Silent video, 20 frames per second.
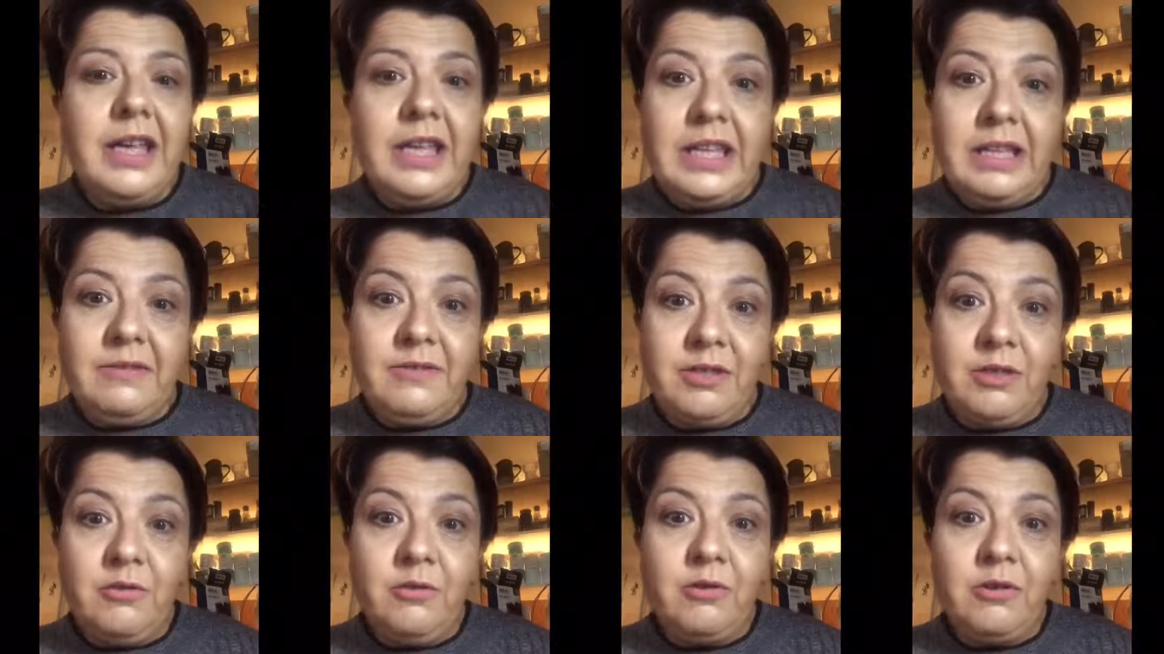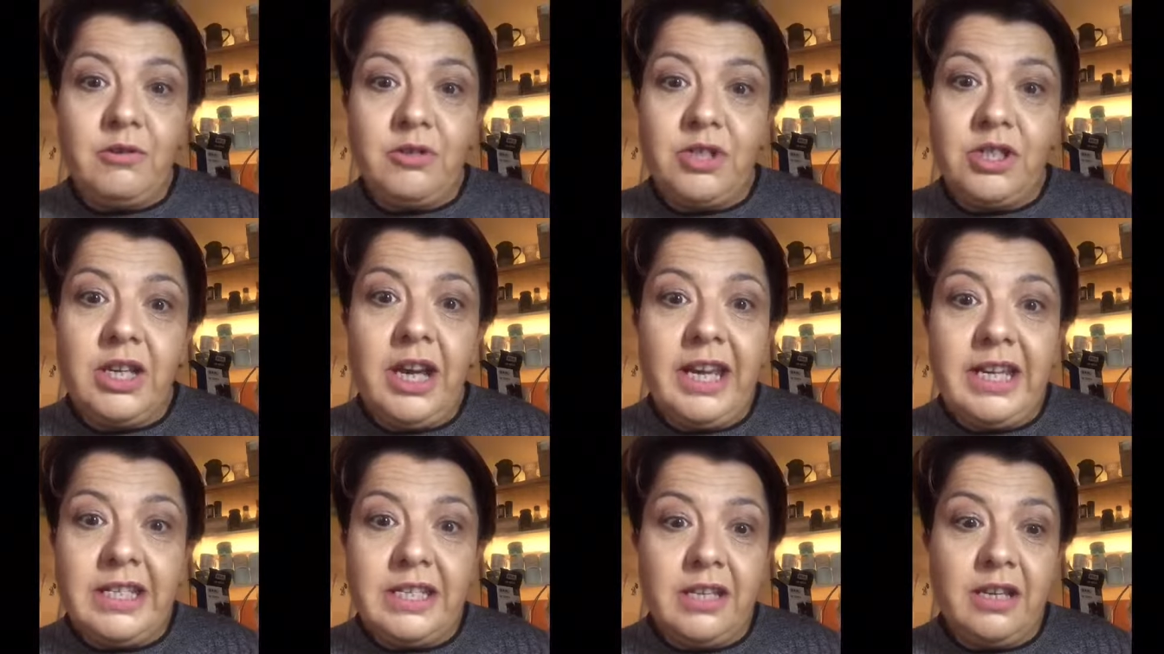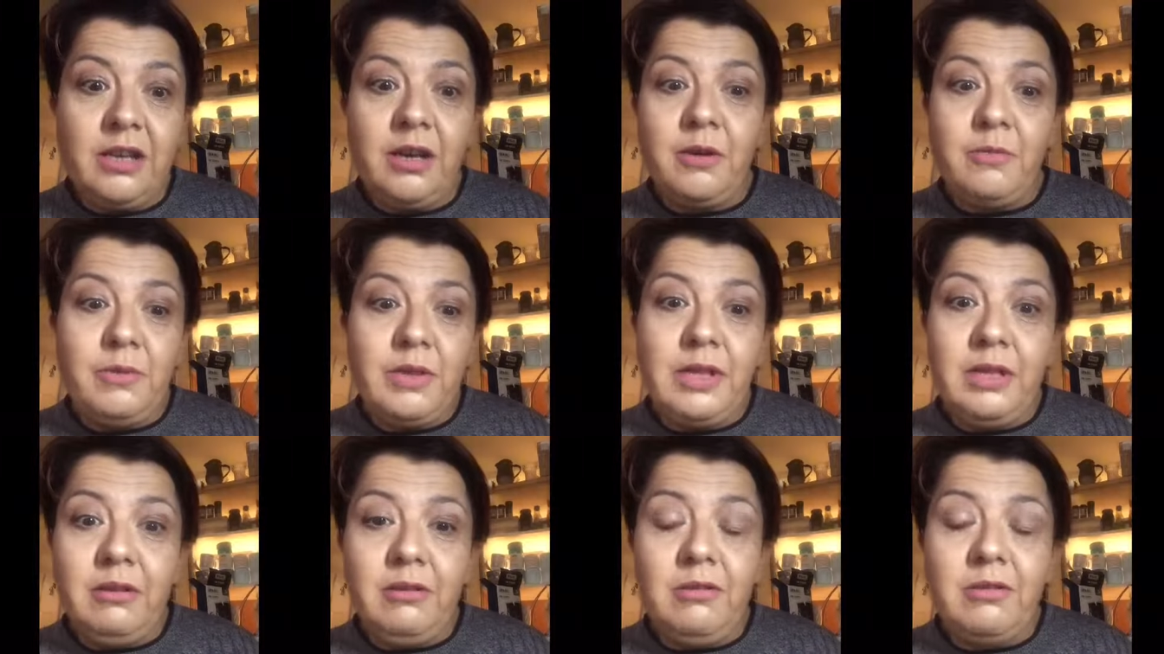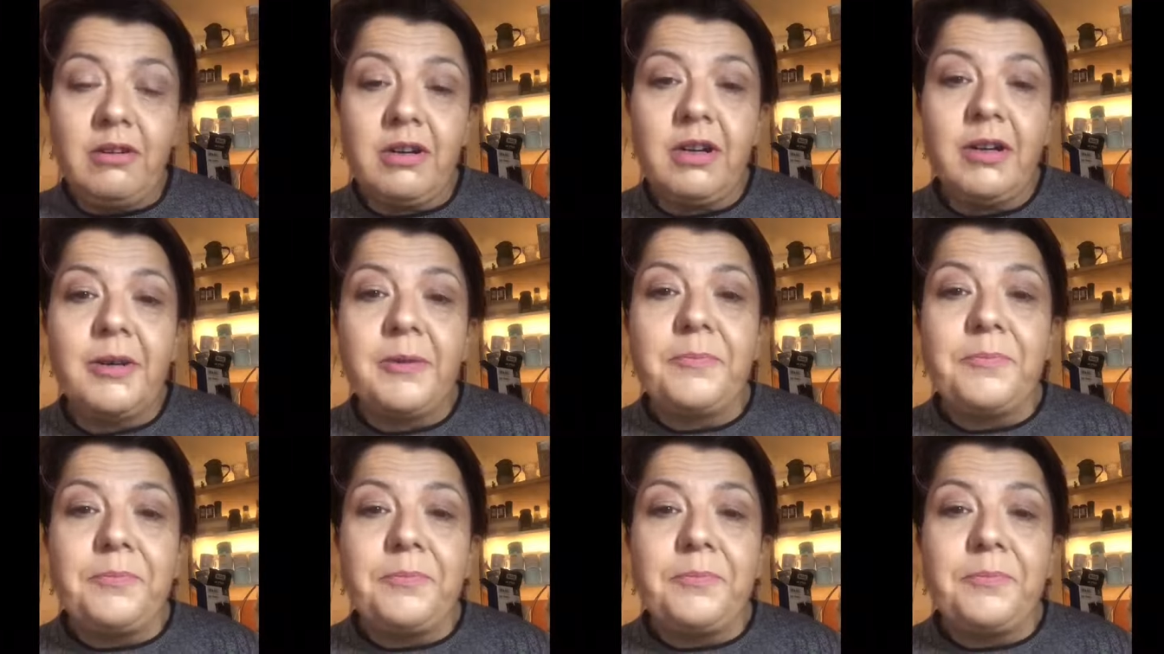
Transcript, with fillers: They've still got shades that go with the look.